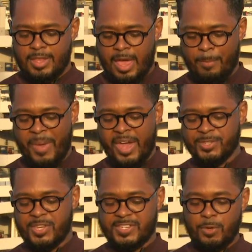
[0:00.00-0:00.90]
Now, Battle
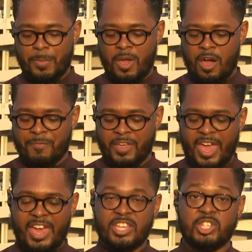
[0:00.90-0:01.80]
says he'll be offering
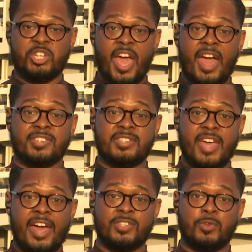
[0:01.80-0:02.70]
a Jags
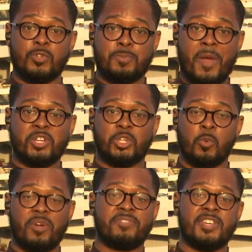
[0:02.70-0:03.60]
tattoo special
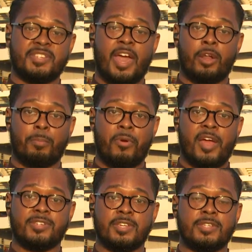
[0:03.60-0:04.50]
with discounted
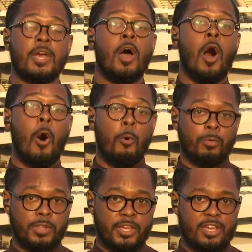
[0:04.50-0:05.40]
prices
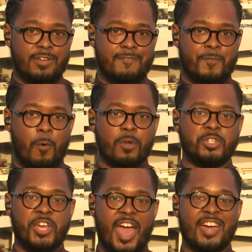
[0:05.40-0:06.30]
only for
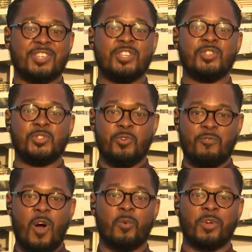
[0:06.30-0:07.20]
Jags and
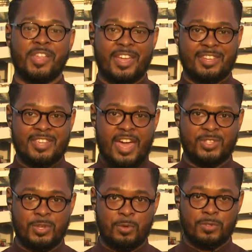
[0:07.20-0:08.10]
Duval related
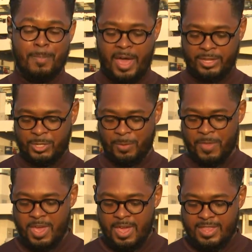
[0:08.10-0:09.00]
tattoos, mind you.
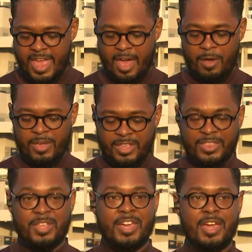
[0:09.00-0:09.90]
Now,
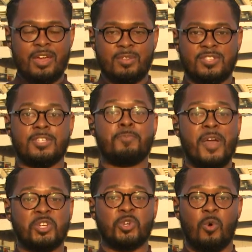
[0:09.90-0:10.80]
the
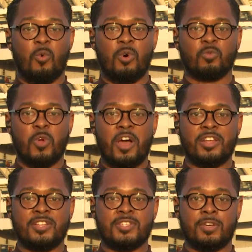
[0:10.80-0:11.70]
special will
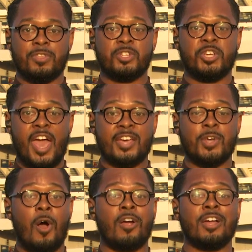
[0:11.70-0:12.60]
run until the Jags
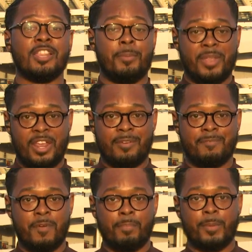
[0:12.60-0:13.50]
are eliminated
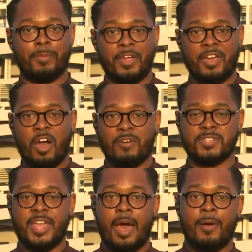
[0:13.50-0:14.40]
from the
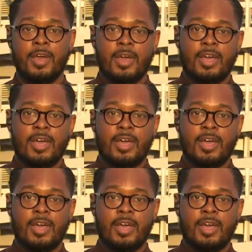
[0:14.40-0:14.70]
playoffs. Now,